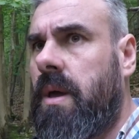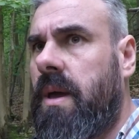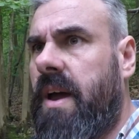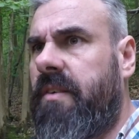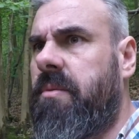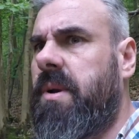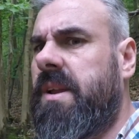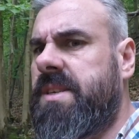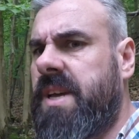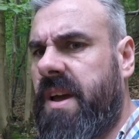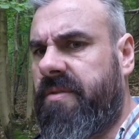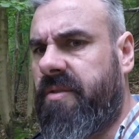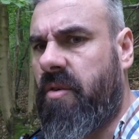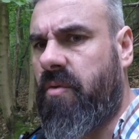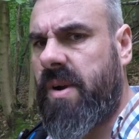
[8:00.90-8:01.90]
Everybody's here
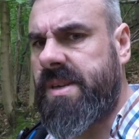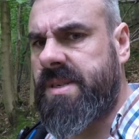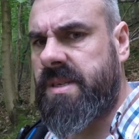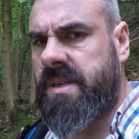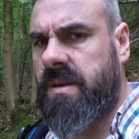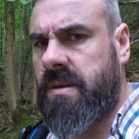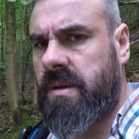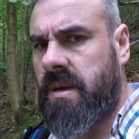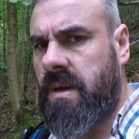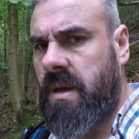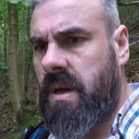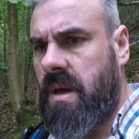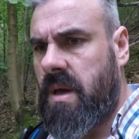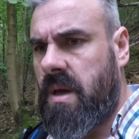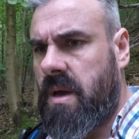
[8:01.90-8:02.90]
for a reason.
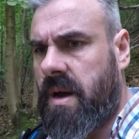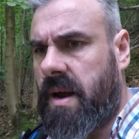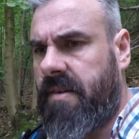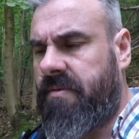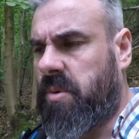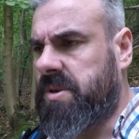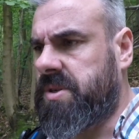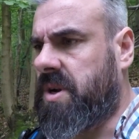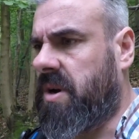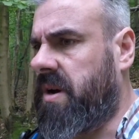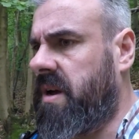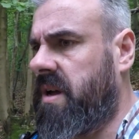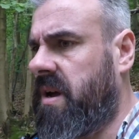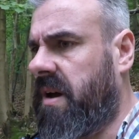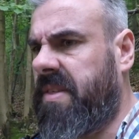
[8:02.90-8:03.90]
Everyone's got
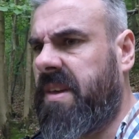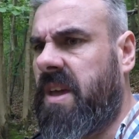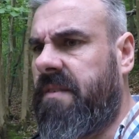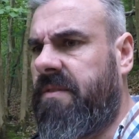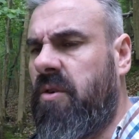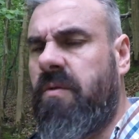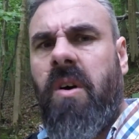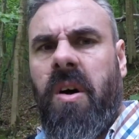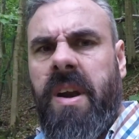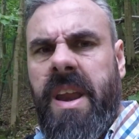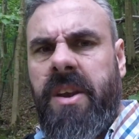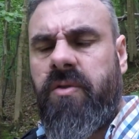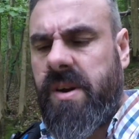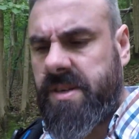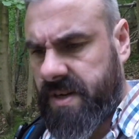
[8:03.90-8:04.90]
I think if you've got an
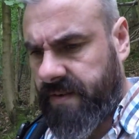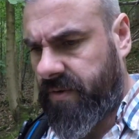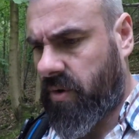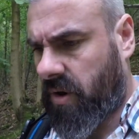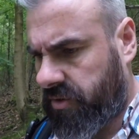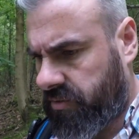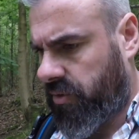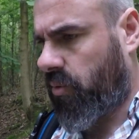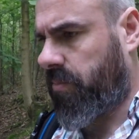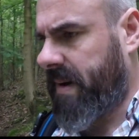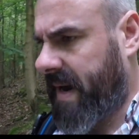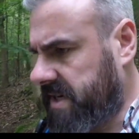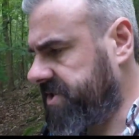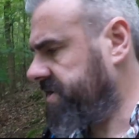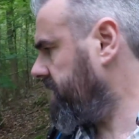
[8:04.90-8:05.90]
interest, if you've got a true
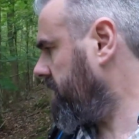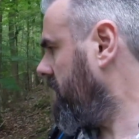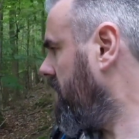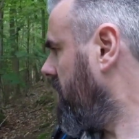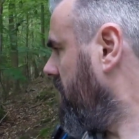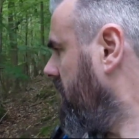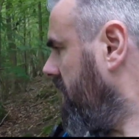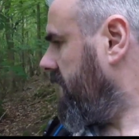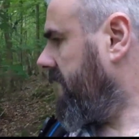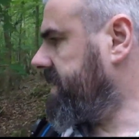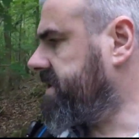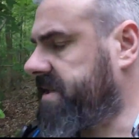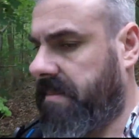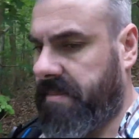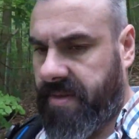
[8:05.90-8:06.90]
passion in
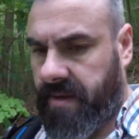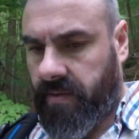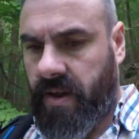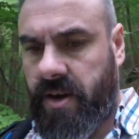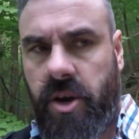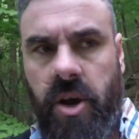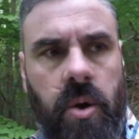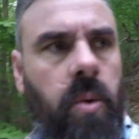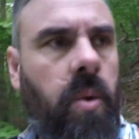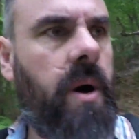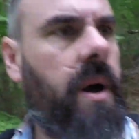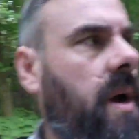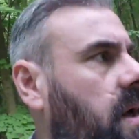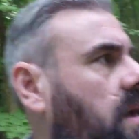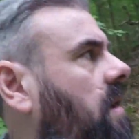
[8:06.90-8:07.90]
something, then you
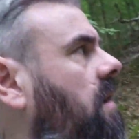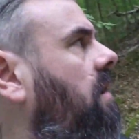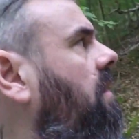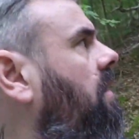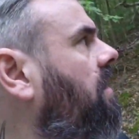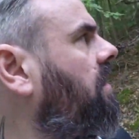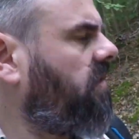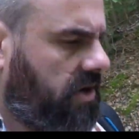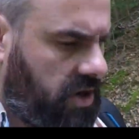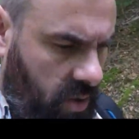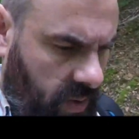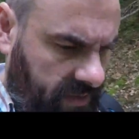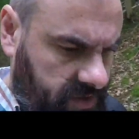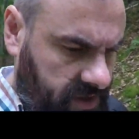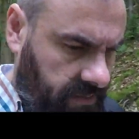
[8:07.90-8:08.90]

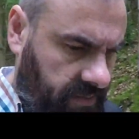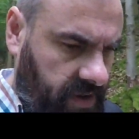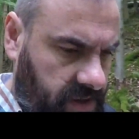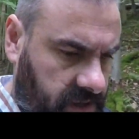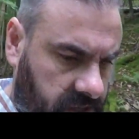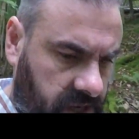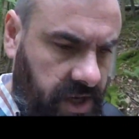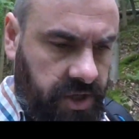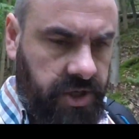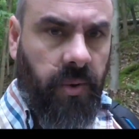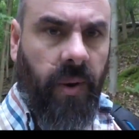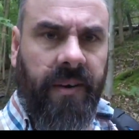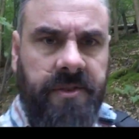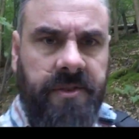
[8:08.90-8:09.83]
have something to teach, you have